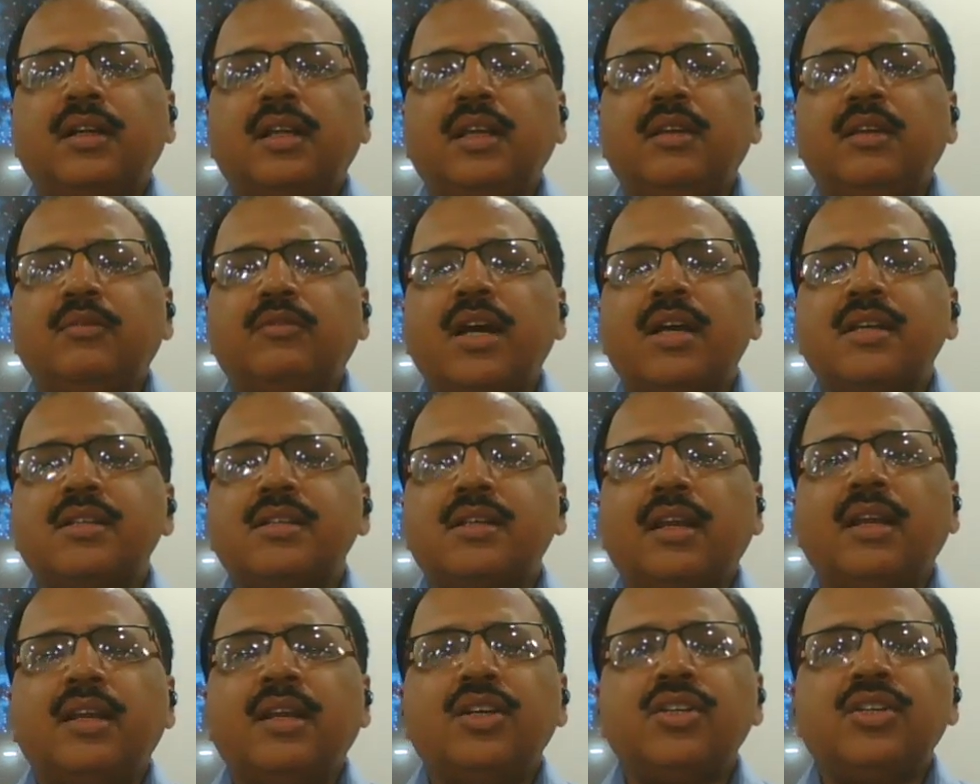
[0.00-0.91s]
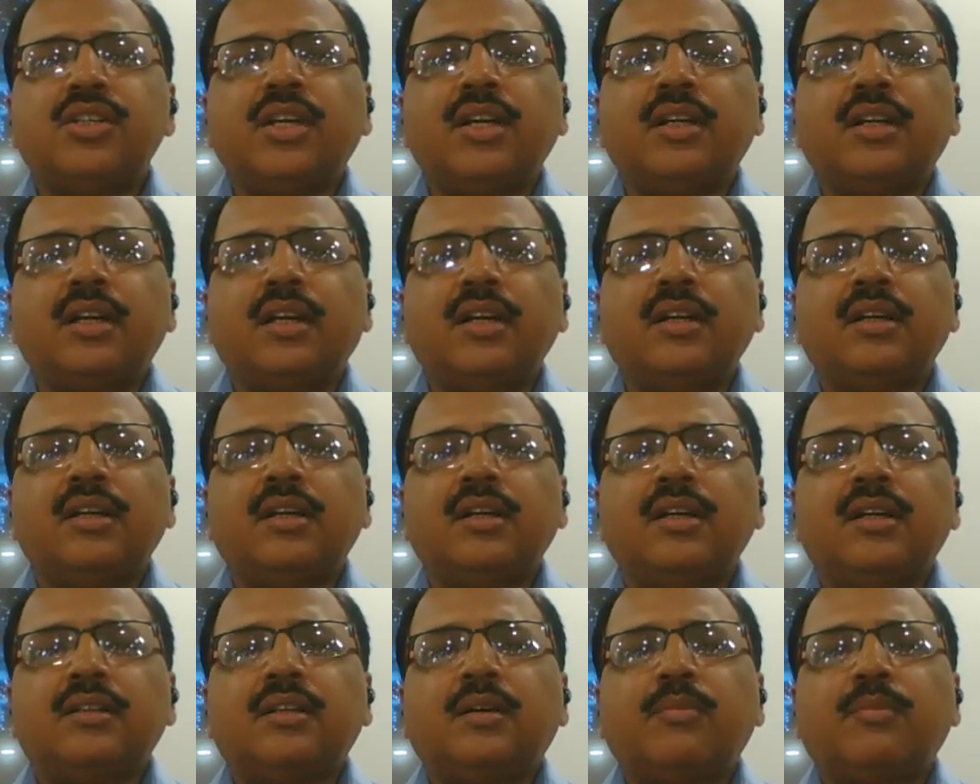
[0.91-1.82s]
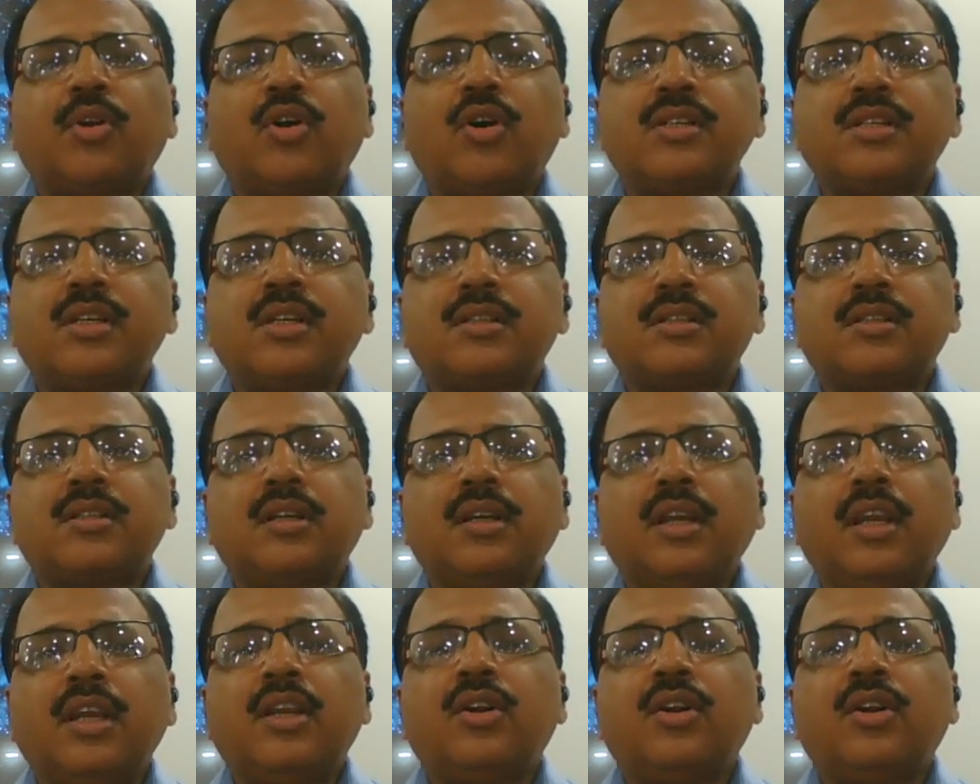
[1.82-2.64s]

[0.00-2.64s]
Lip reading: team has initiated the project